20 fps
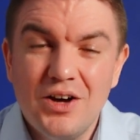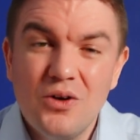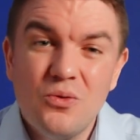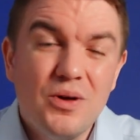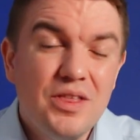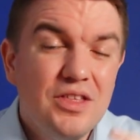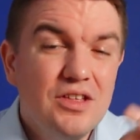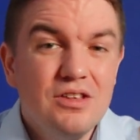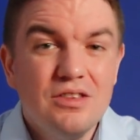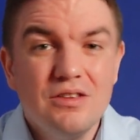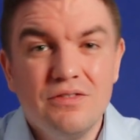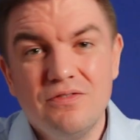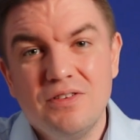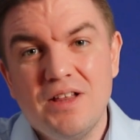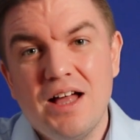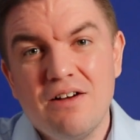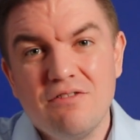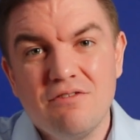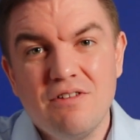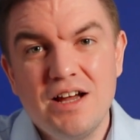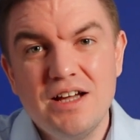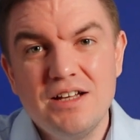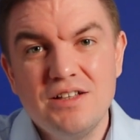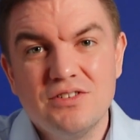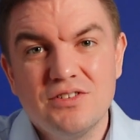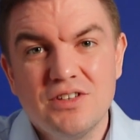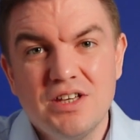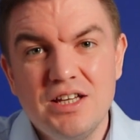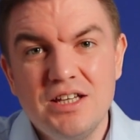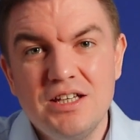whether you're the flat rate
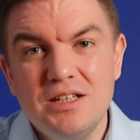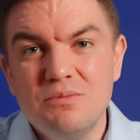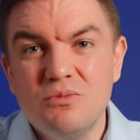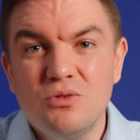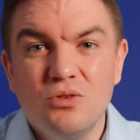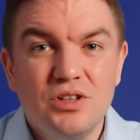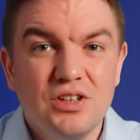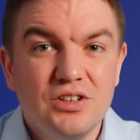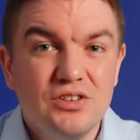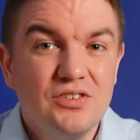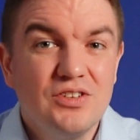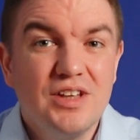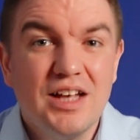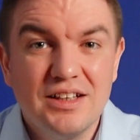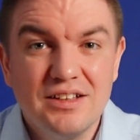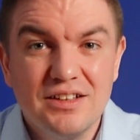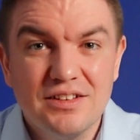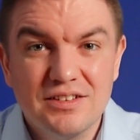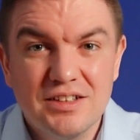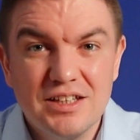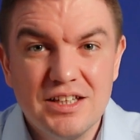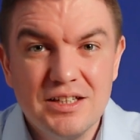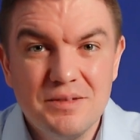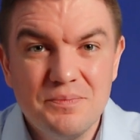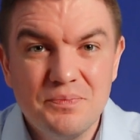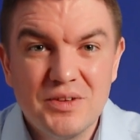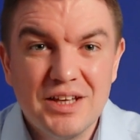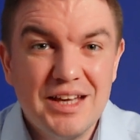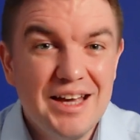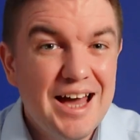scheme or your standard scheme.